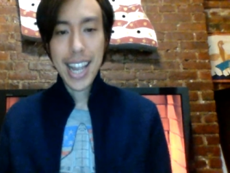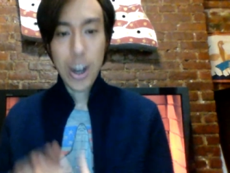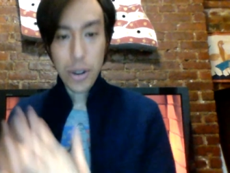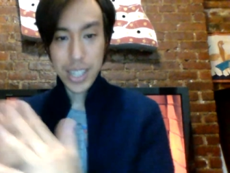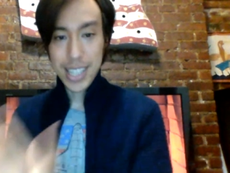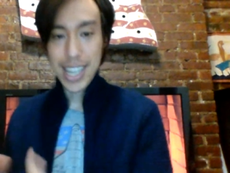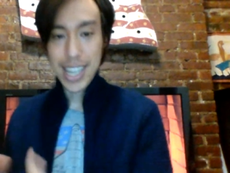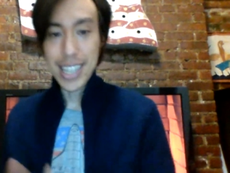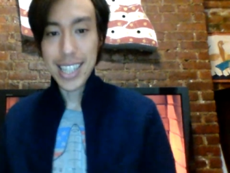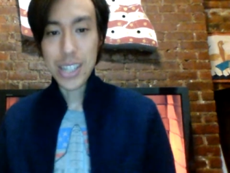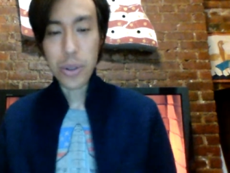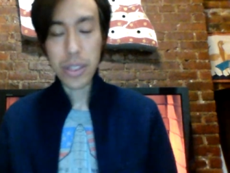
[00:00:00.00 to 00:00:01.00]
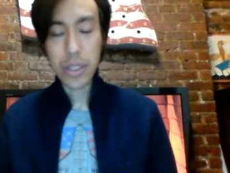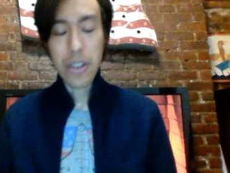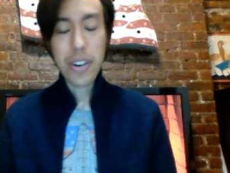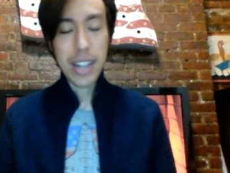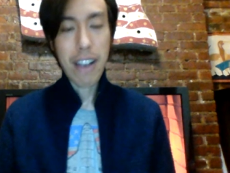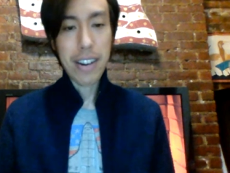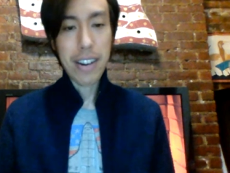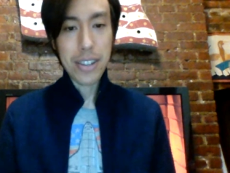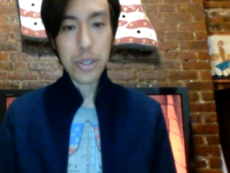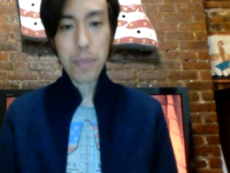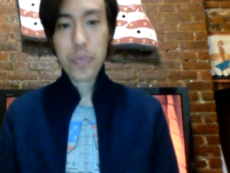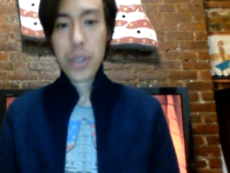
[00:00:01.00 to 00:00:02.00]
or descent into
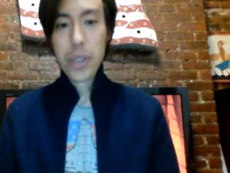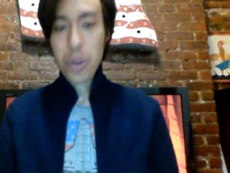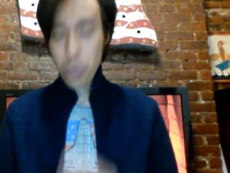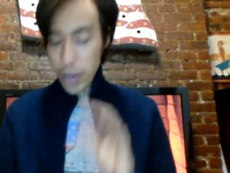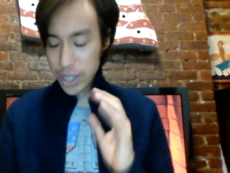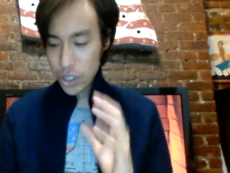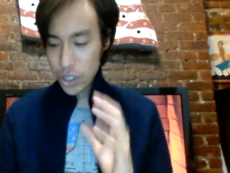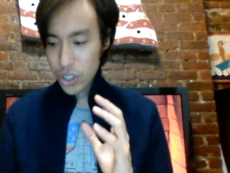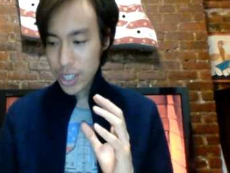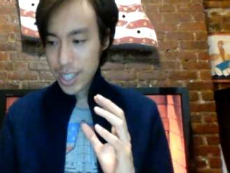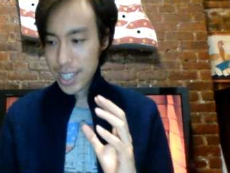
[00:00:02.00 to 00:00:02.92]
authoritarianism which